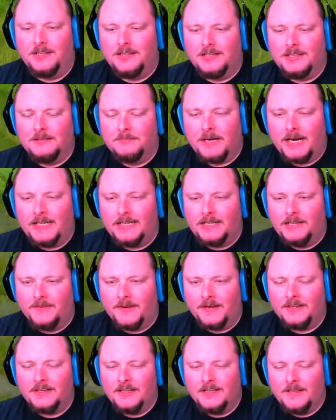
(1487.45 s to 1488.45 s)
But I love
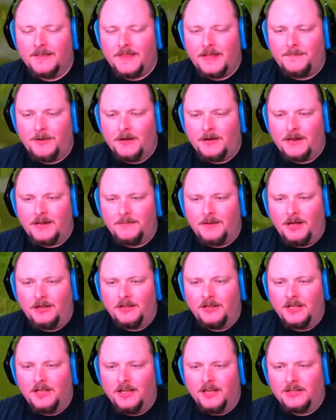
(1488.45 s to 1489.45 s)
it. The Pokeball,
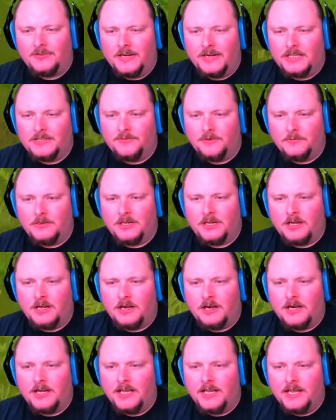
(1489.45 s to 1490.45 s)
a Transformer
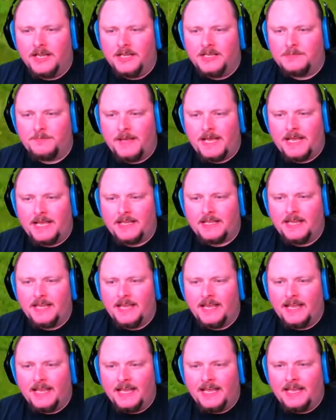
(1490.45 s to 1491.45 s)
car, is back
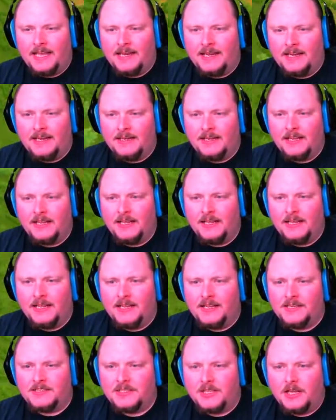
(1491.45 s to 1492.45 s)
and
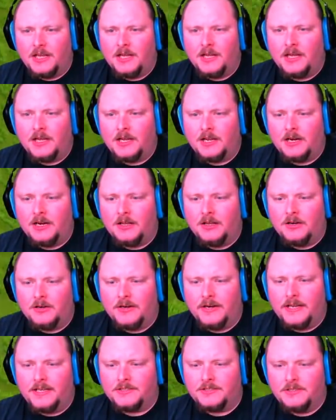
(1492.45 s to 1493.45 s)
is
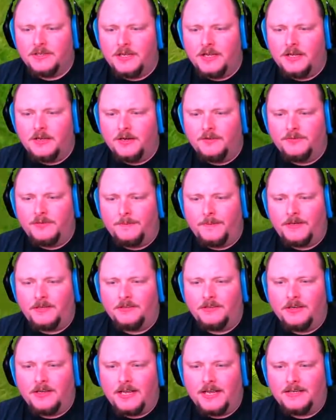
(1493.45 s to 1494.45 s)
glorious. Oh, don't flip it.
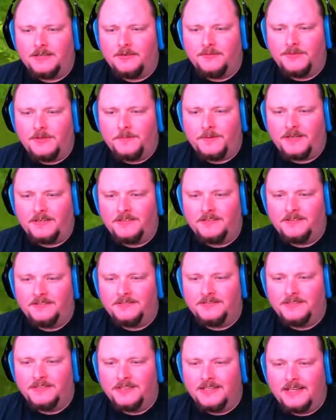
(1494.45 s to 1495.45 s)
Okay, don't flip it.
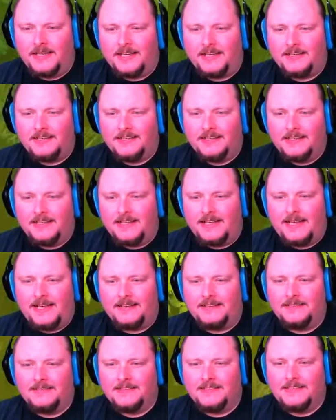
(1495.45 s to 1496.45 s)
Ha ha ha
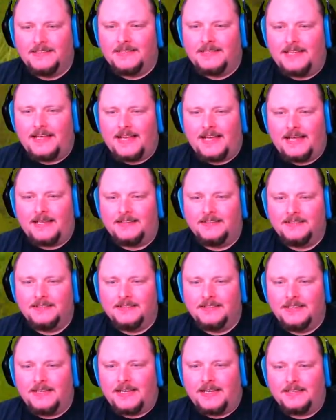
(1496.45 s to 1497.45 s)
ha ha ha.
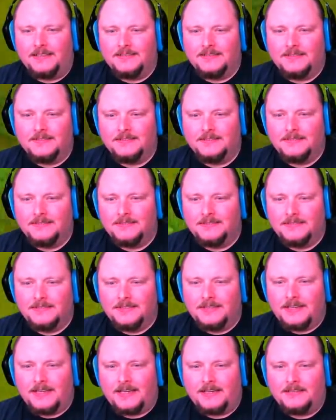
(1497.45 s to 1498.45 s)
Ha!
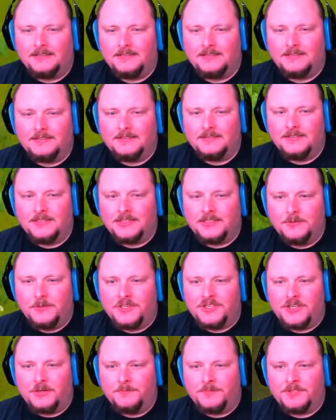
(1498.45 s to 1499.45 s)
Ha! Let's do a
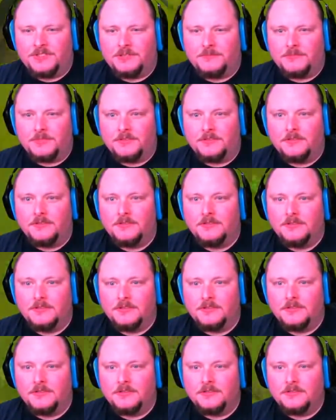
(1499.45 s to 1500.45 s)
jump or something.
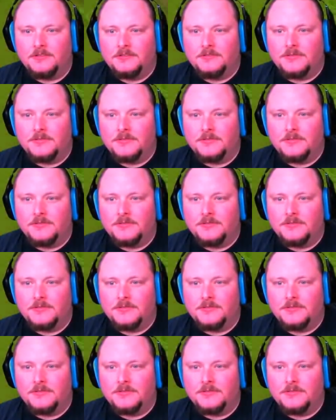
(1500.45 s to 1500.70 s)
Oh, what